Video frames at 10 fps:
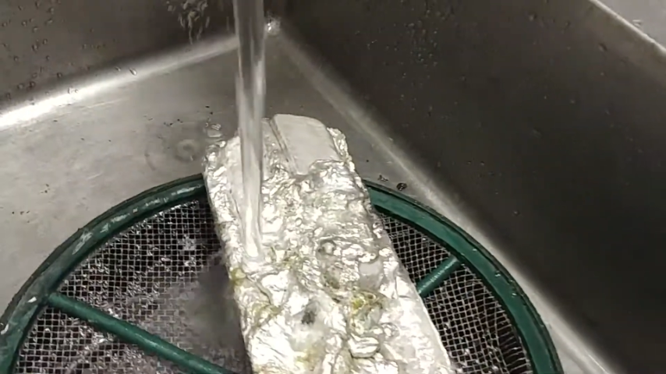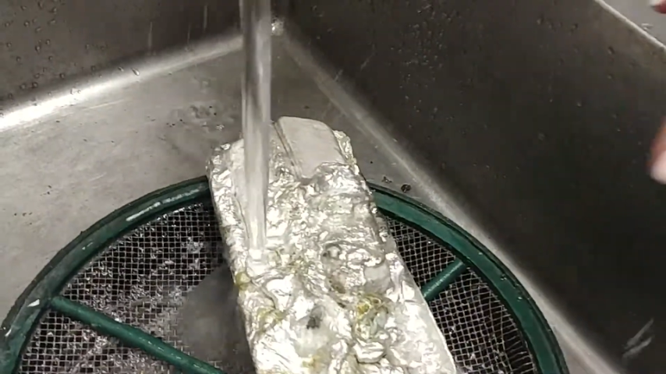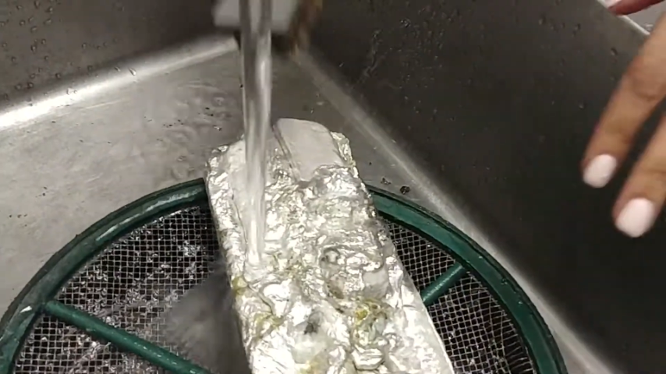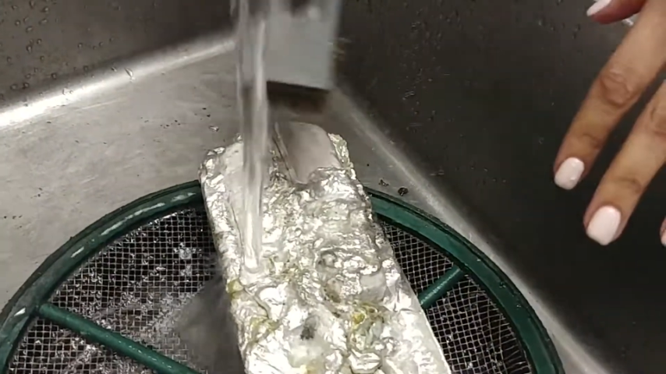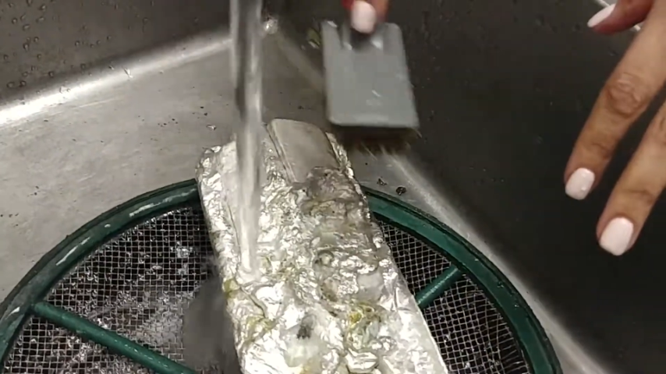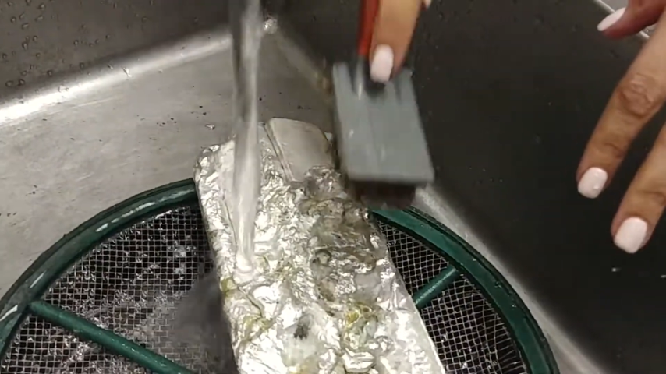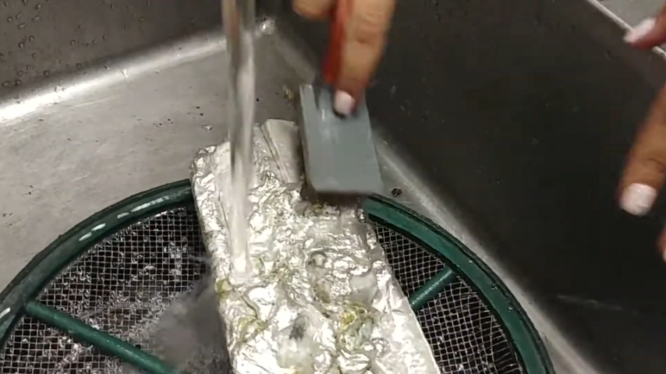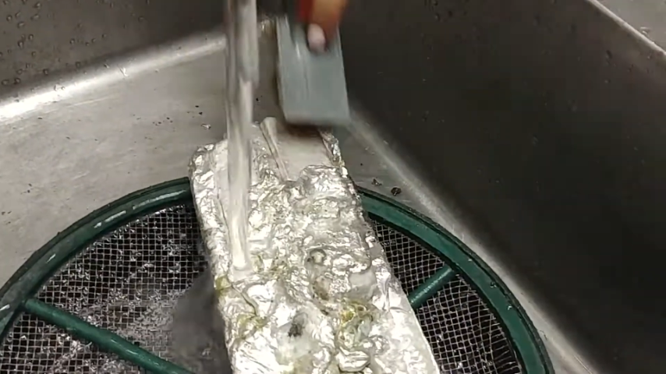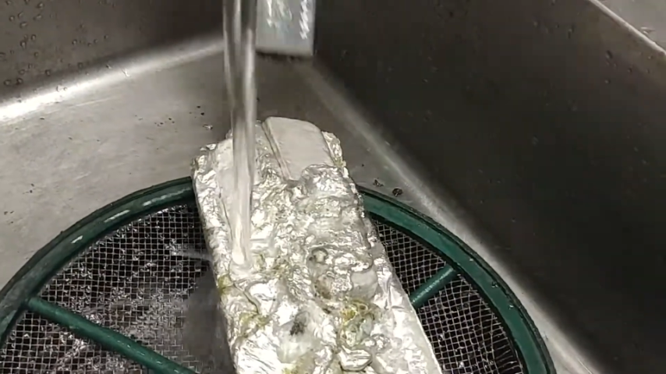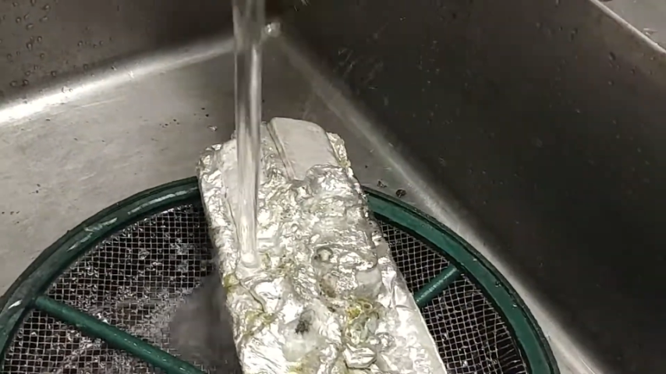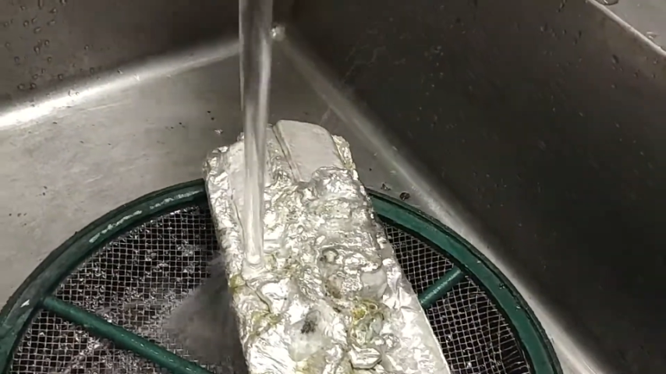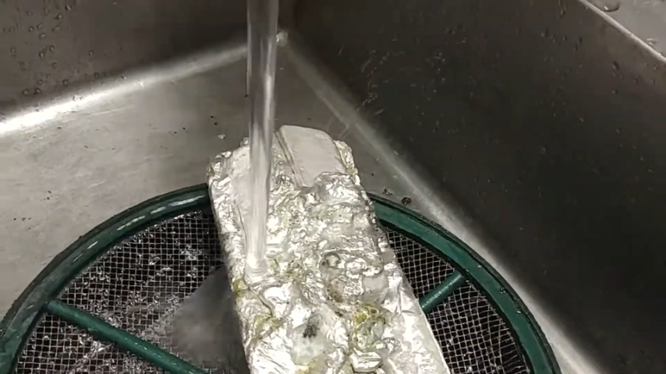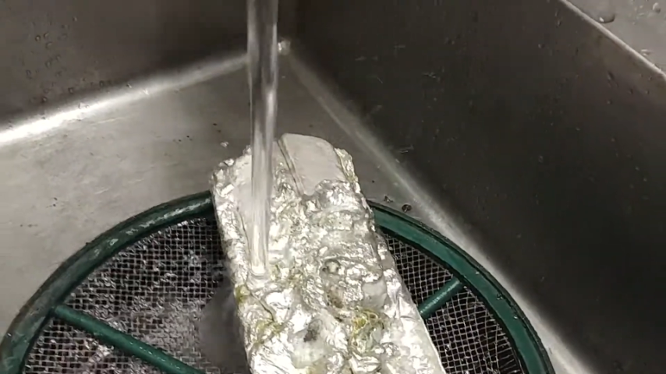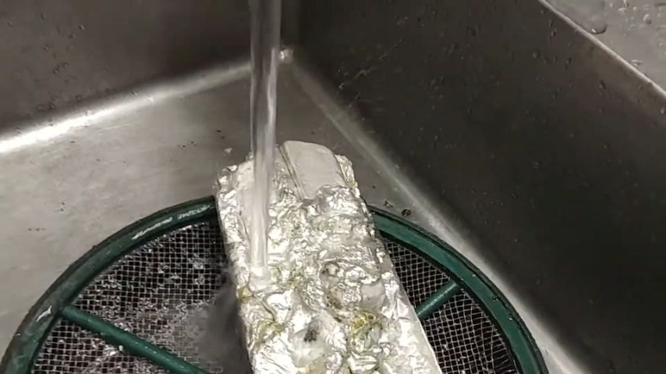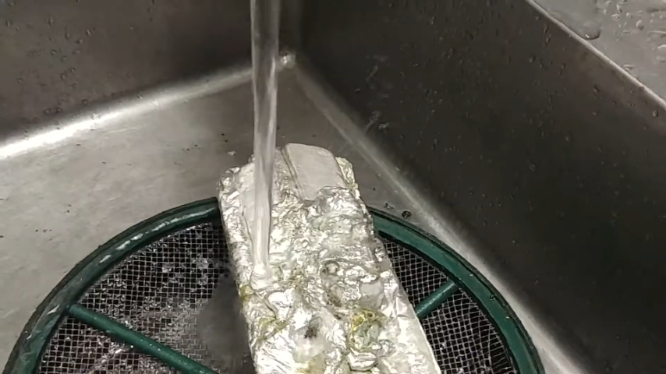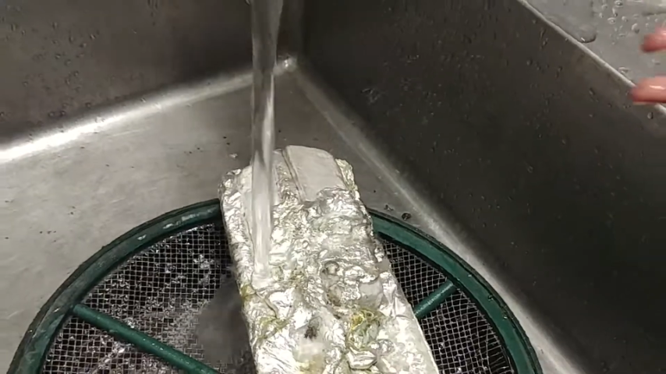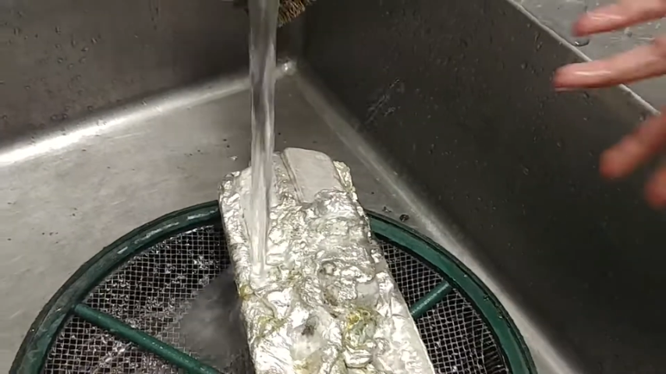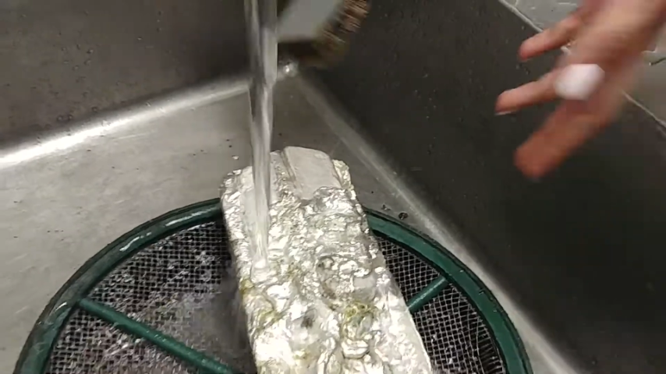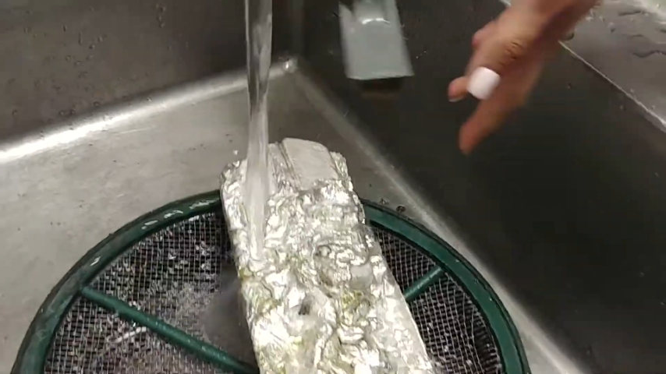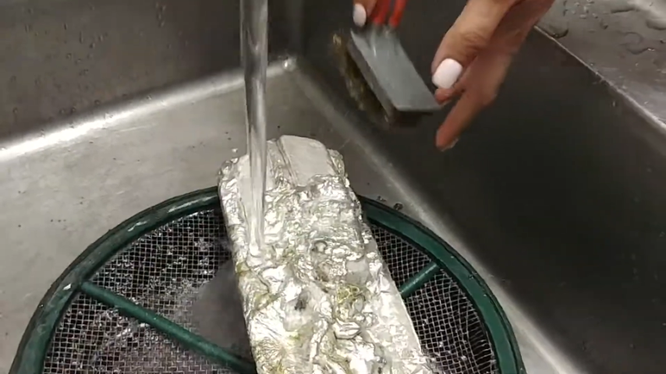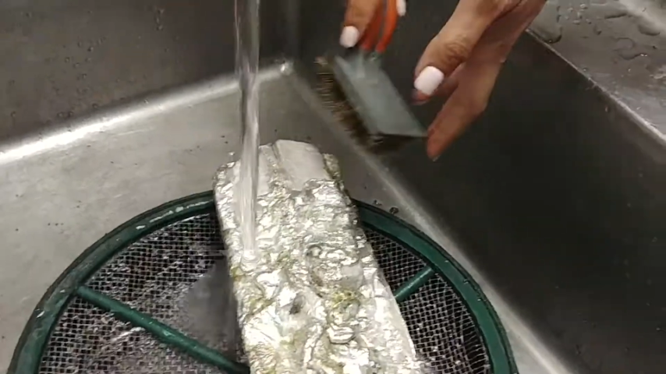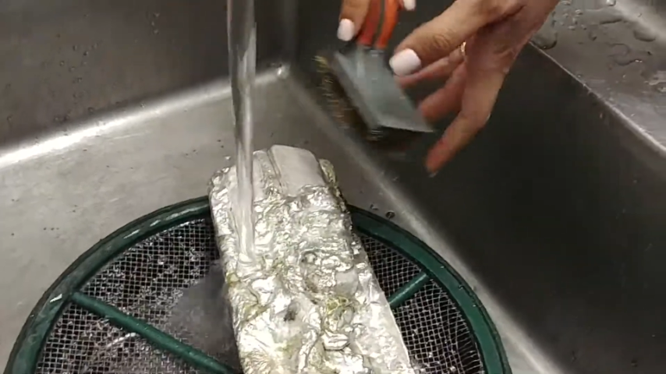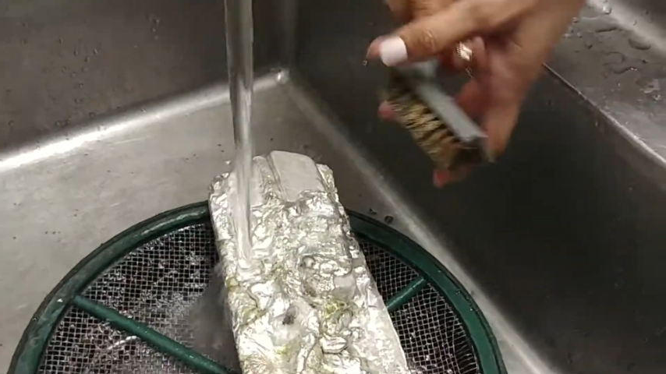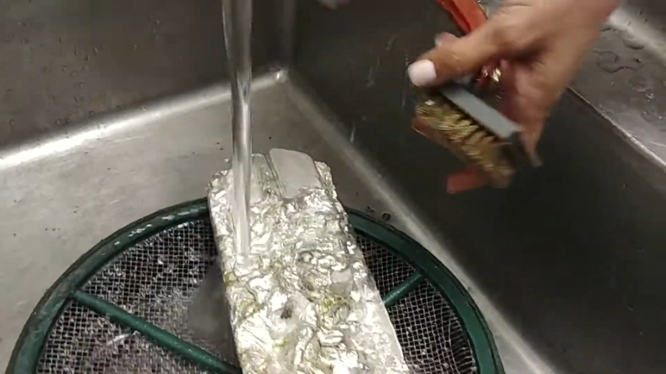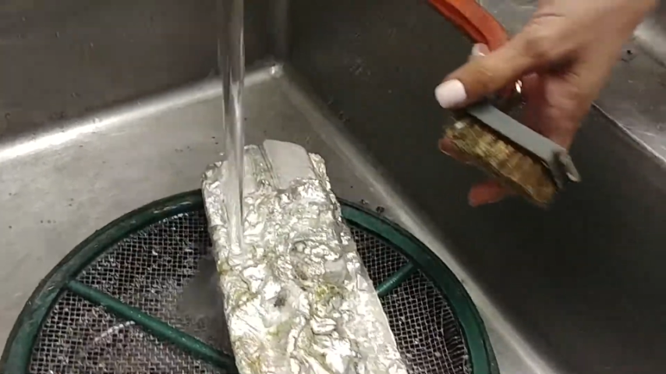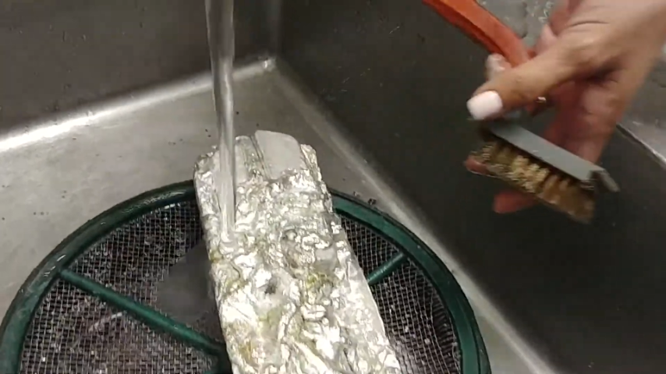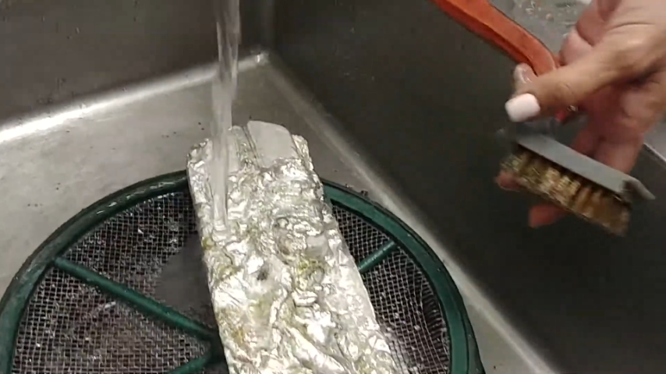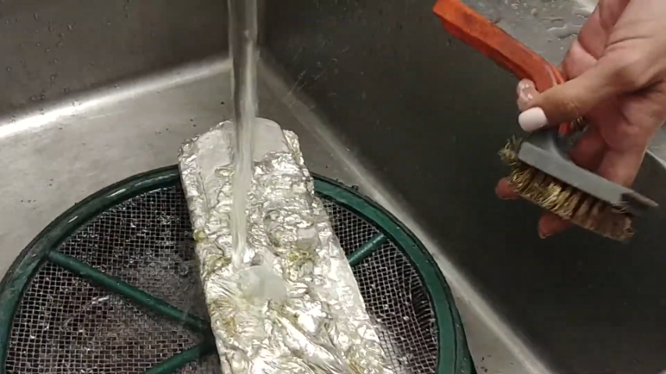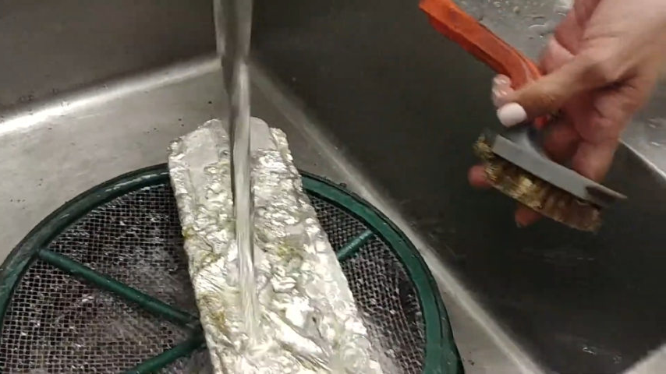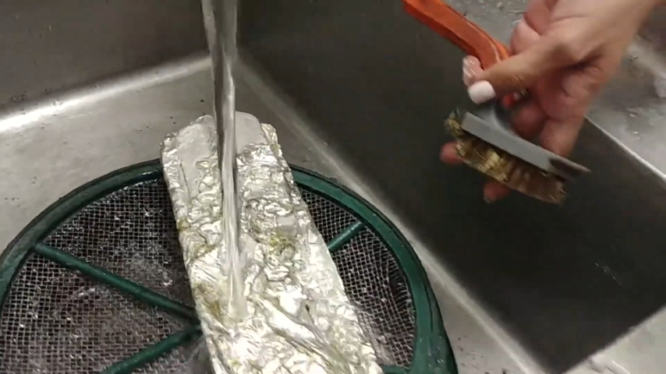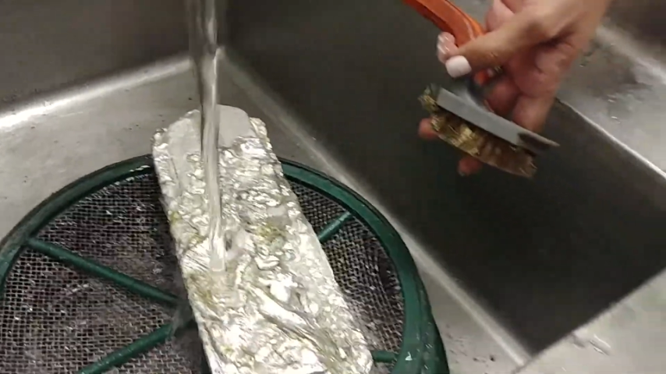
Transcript: (no speaker visible)